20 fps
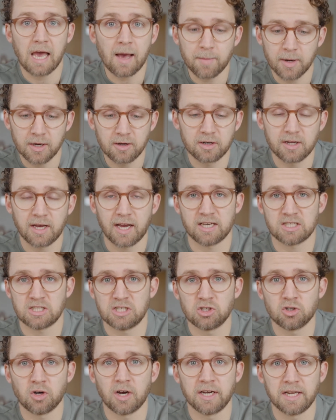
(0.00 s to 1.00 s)
Am I going to actually
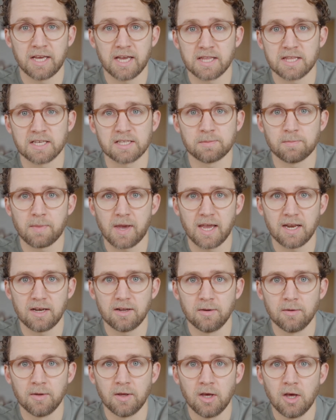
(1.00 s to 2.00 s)
try and get this made?
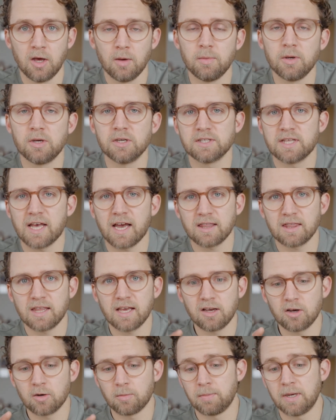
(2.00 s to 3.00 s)
Because that
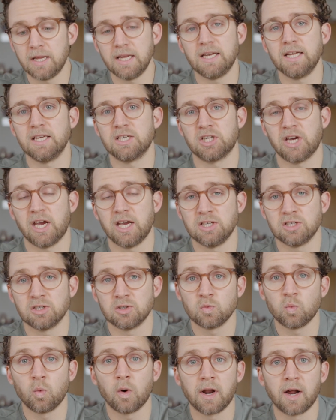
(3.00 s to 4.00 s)
then completely
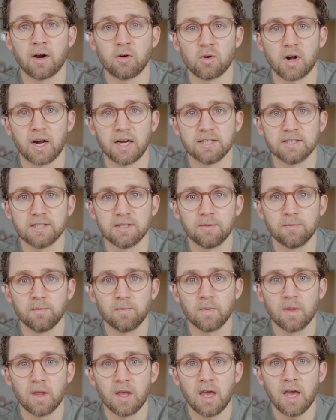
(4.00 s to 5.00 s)
changes what I write.
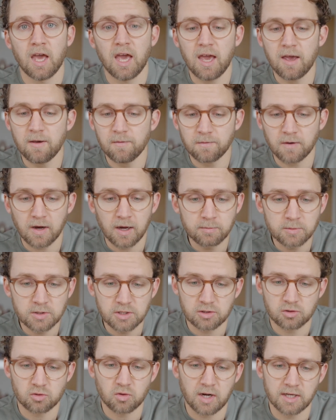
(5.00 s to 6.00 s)
If I'm
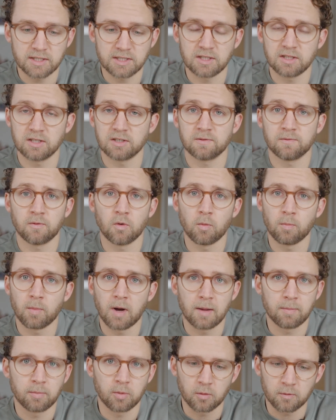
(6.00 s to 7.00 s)
just writing this for
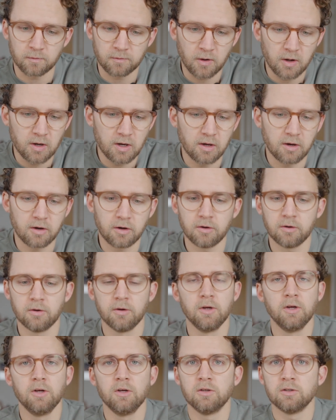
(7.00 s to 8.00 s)
my portfolio,
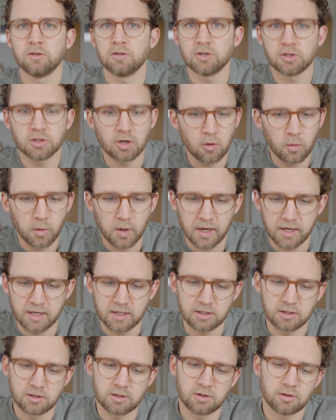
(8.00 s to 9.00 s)
to show what I
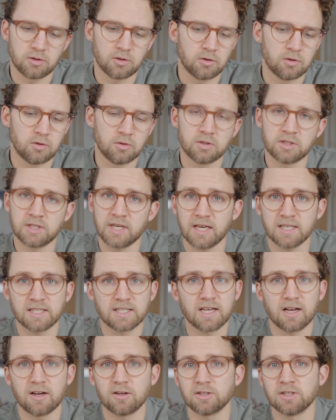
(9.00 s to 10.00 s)
can do, test
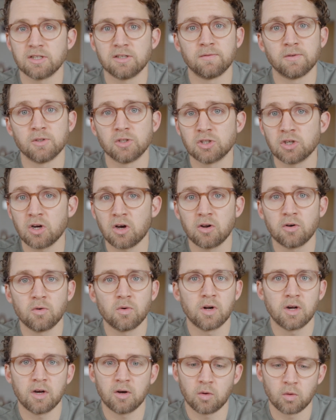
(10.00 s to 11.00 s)
out a different
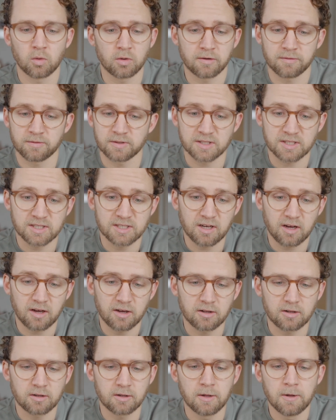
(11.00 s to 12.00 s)
genre or a different
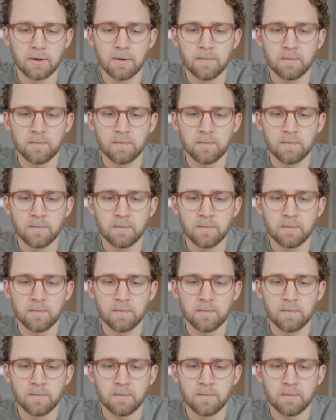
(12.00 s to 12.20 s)
style,